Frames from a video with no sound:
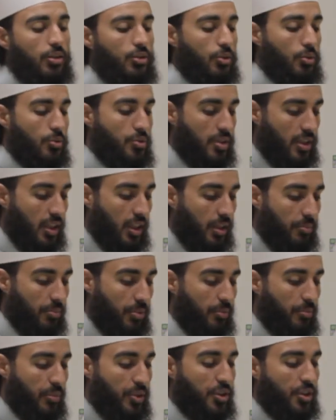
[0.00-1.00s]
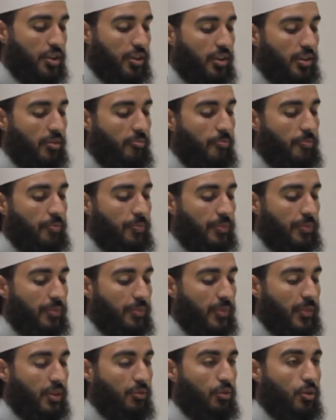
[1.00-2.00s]
to seek permission
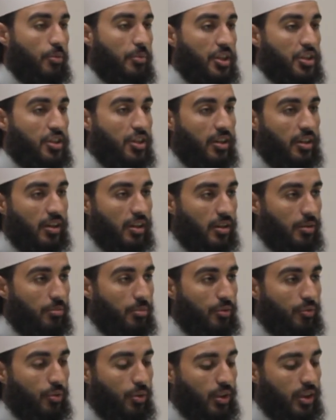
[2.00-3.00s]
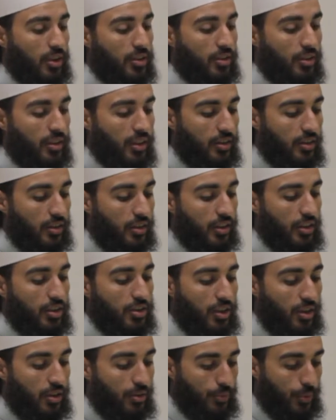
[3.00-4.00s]
from each other before entering each
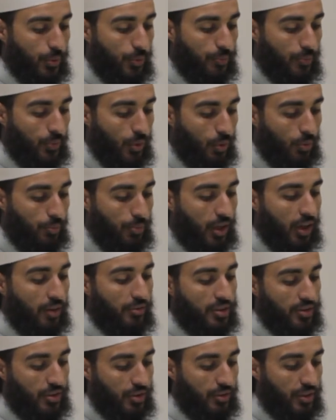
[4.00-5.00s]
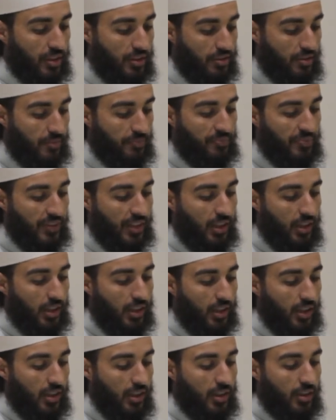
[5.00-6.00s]
other's room or private areas.
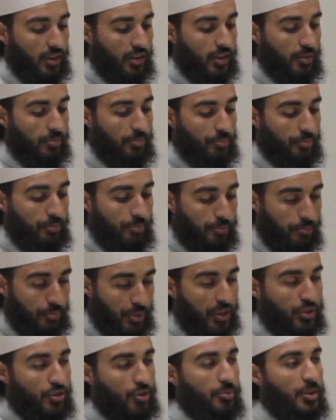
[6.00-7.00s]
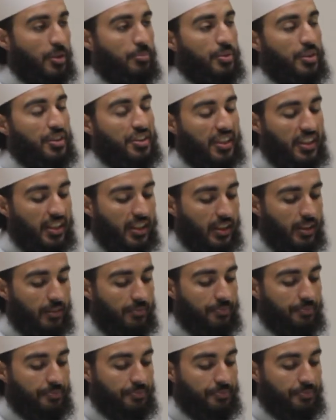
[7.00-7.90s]
The bedroom in particular.